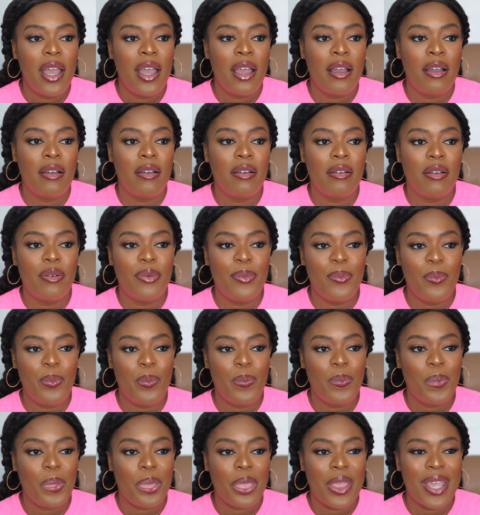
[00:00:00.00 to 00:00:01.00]

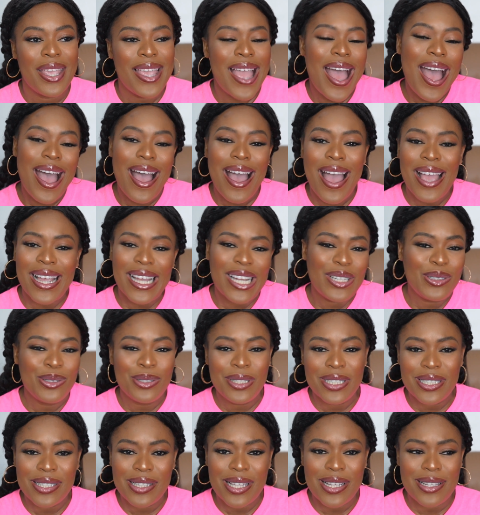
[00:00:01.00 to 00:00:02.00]
Yeah, I can do
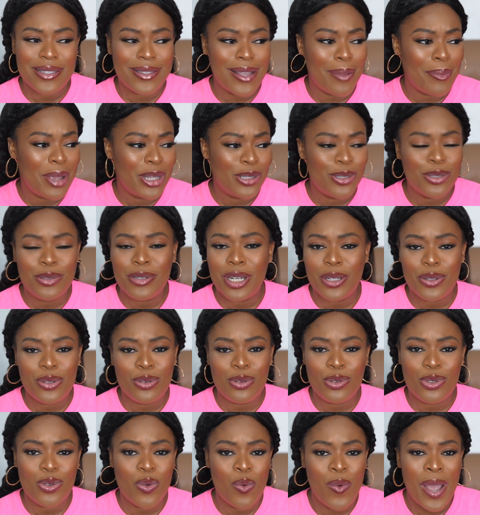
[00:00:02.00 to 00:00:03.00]
these things. They're my children
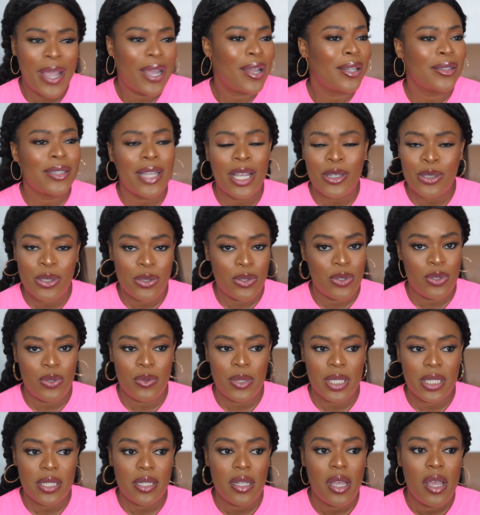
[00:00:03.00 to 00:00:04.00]
too. So why can't I just do
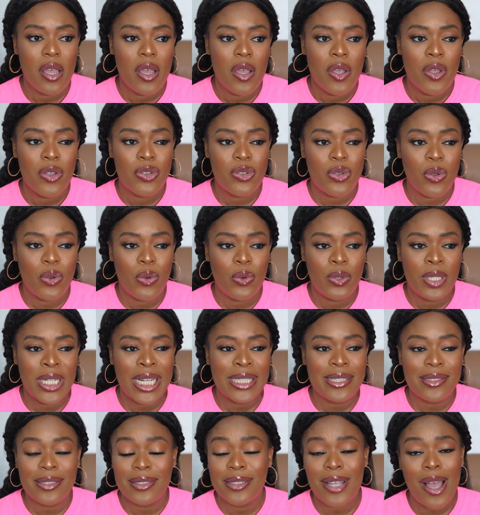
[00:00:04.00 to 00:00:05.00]
it? So
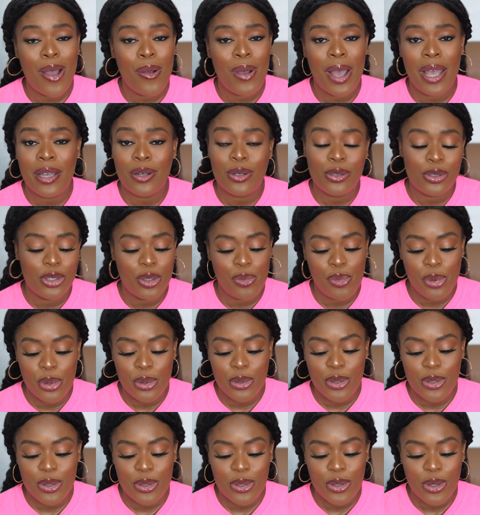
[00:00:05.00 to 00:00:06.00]
that is how I
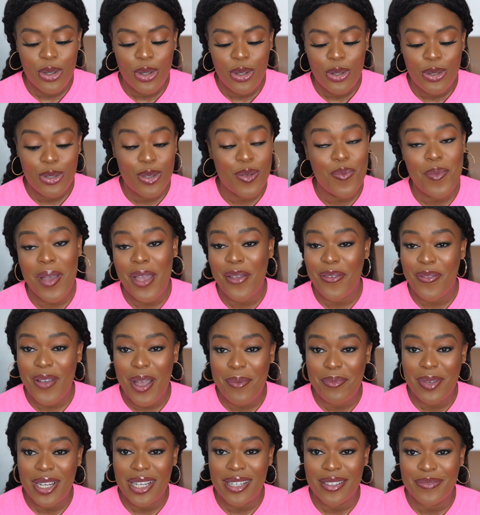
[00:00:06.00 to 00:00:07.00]
contribute to my
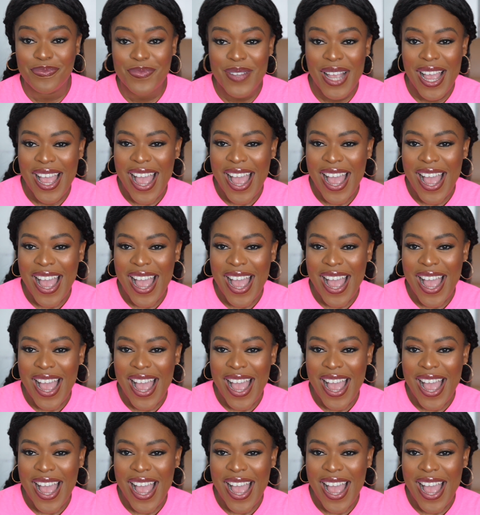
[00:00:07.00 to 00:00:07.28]
family.